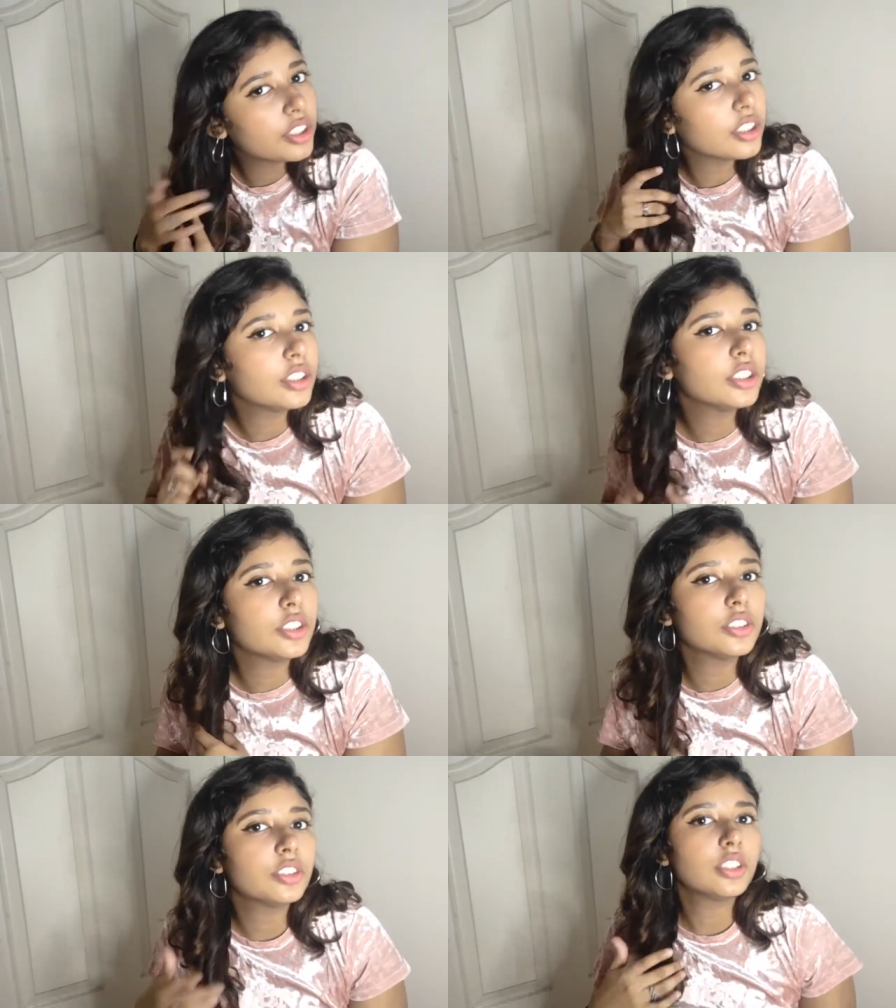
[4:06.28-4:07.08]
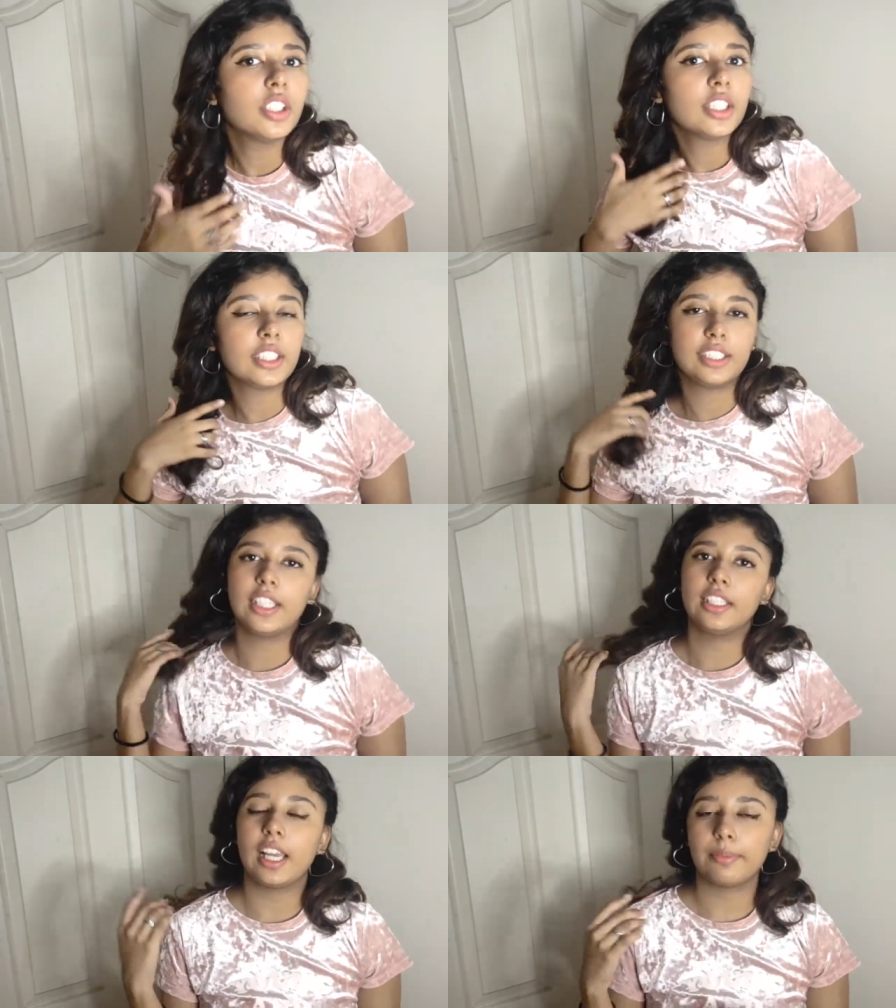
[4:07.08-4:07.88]
the
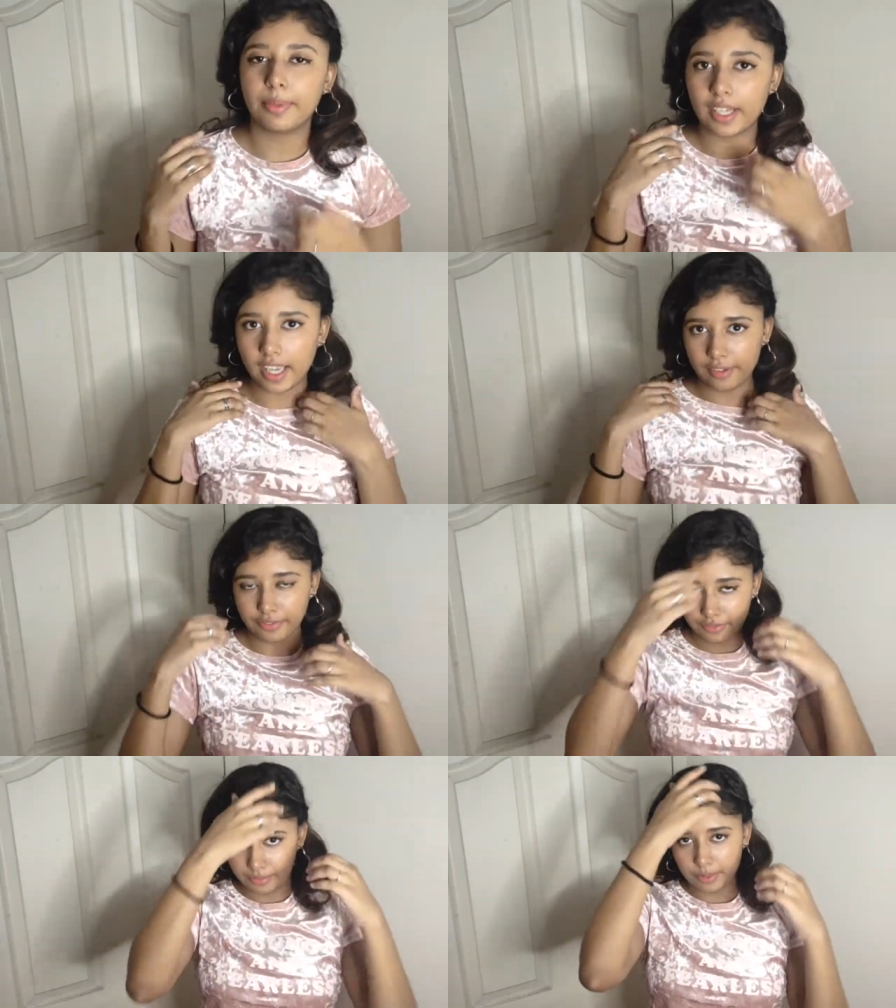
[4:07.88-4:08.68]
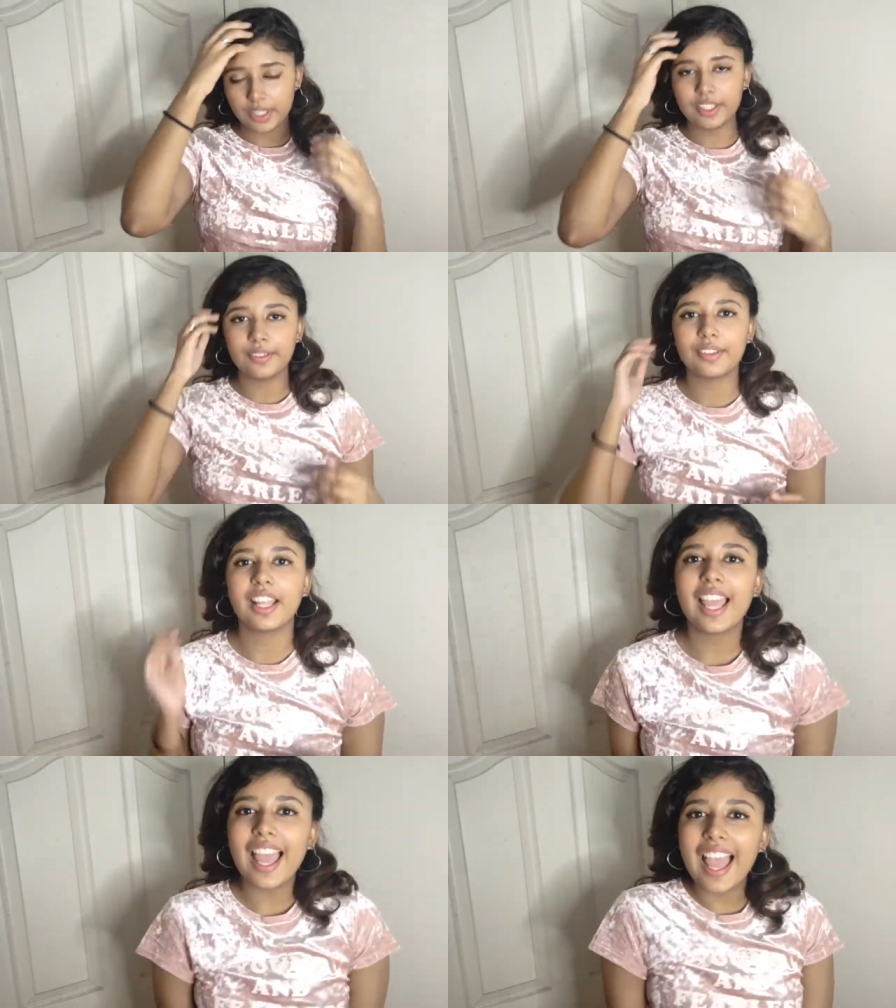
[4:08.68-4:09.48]
tic-tac pin I've put,
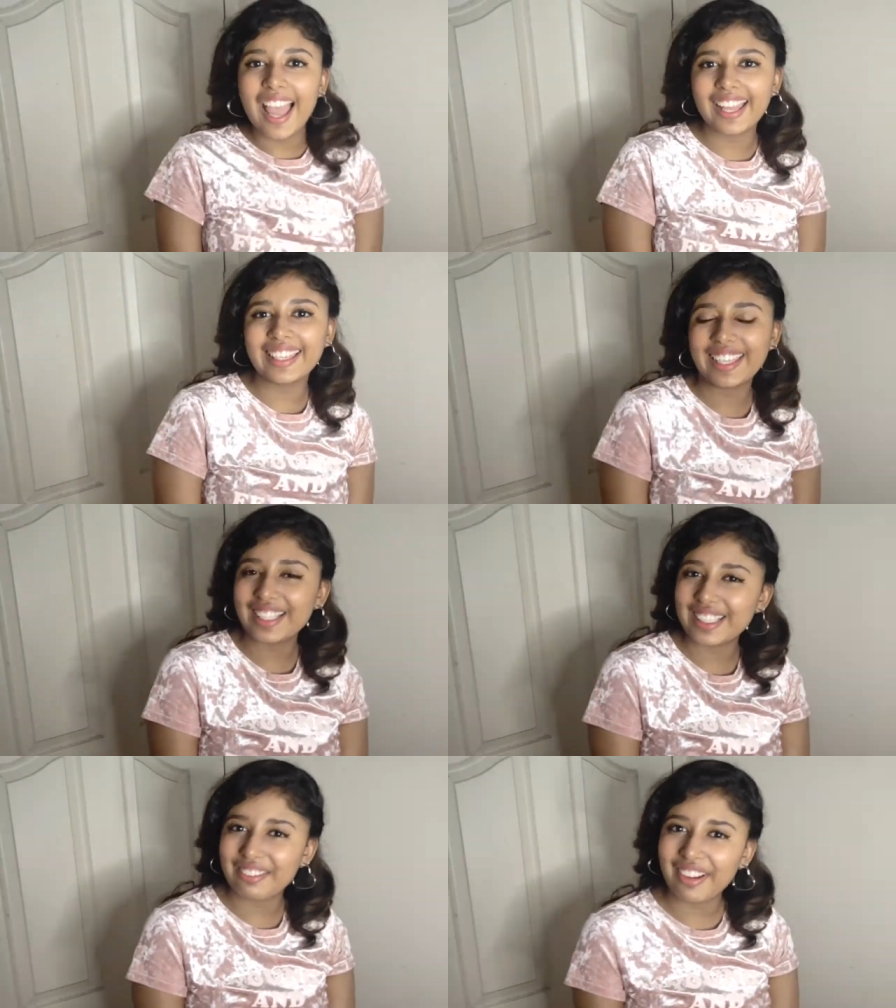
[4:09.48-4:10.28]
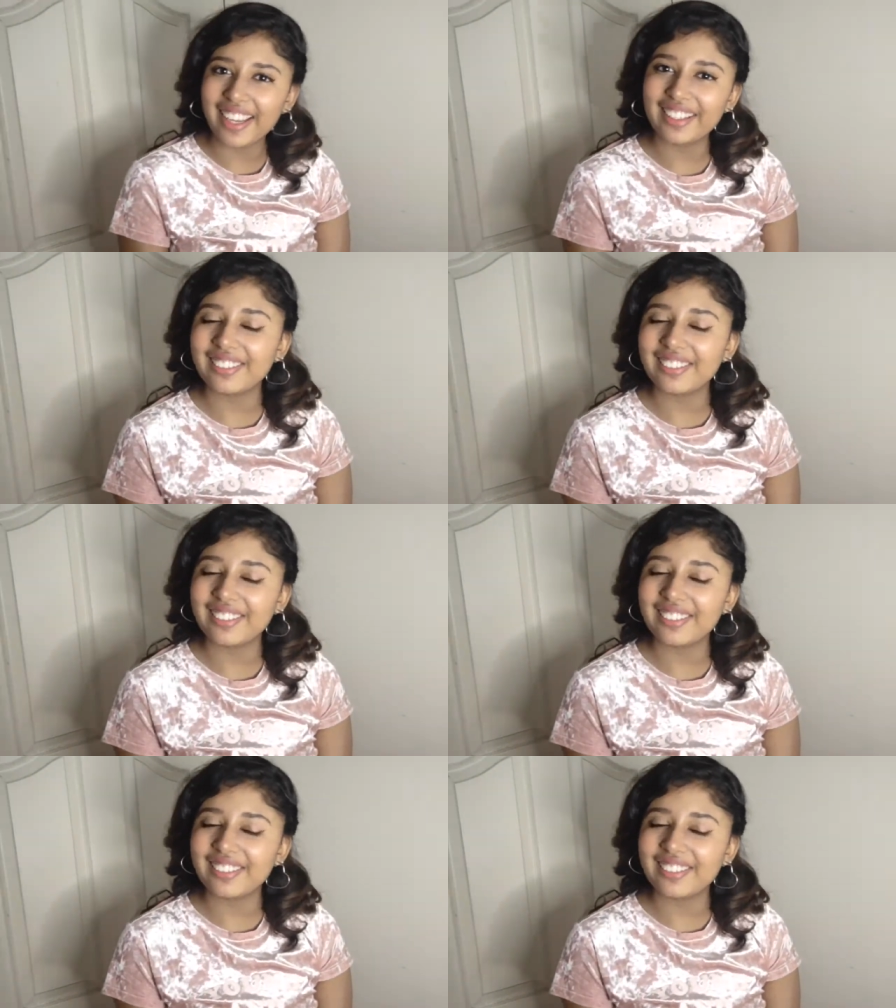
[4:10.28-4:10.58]
and here's the final